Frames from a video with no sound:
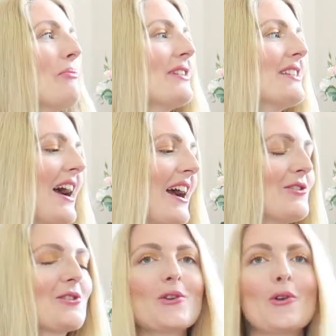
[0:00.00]
But yeah, I
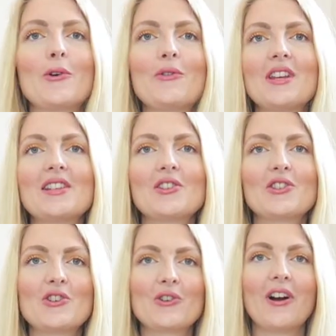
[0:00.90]
just love this
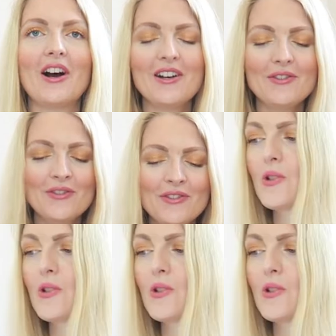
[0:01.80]
giraffe.